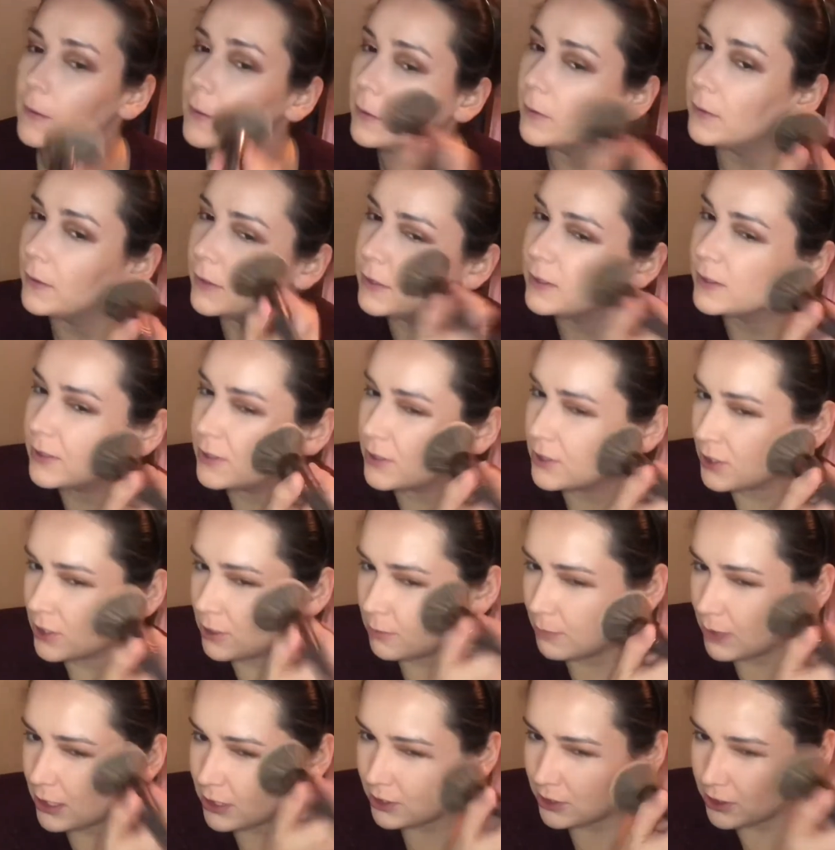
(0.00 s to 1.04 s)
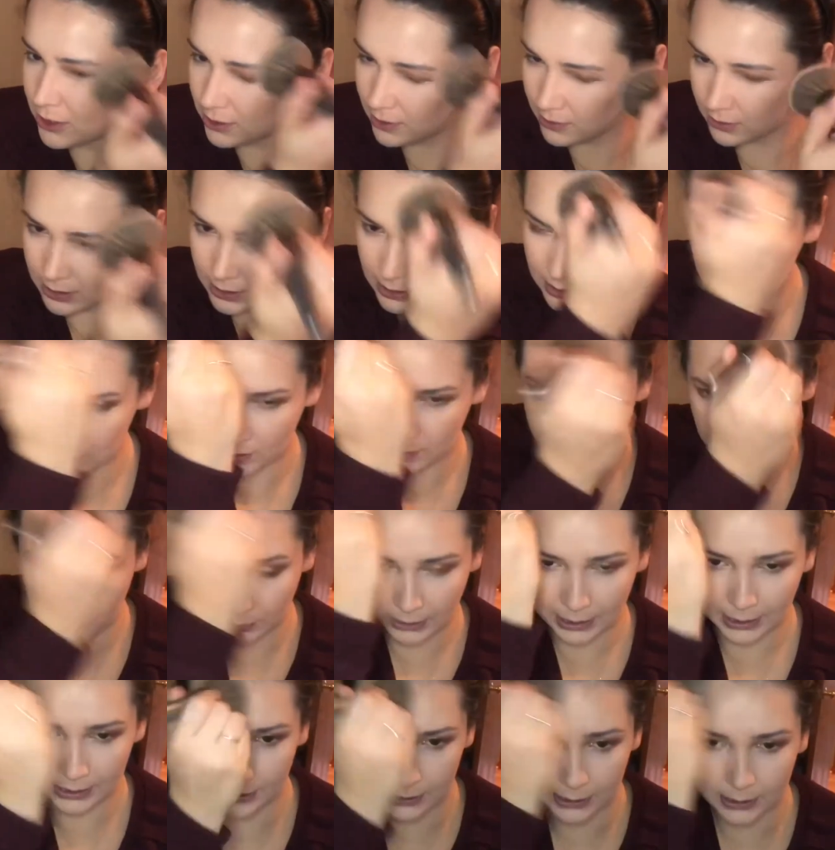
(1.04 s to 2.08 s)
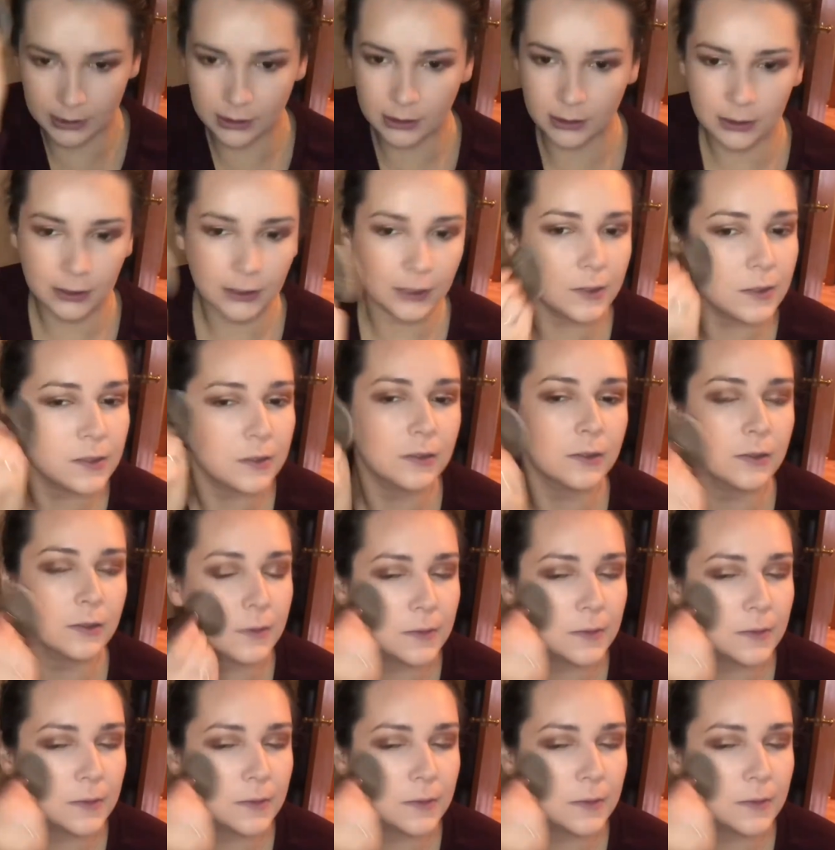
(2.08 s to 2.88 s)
And just make sure that it's blended good.